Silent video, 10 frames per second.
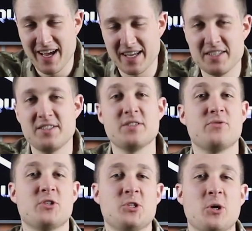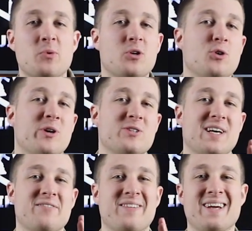and in this video we're going to
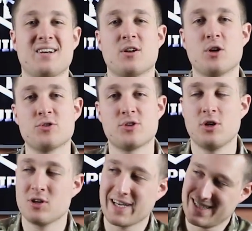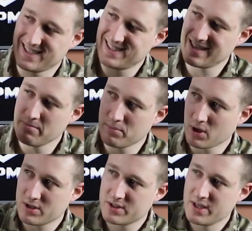have a closer look at the
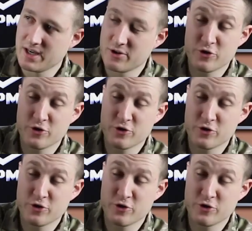Templar's Gear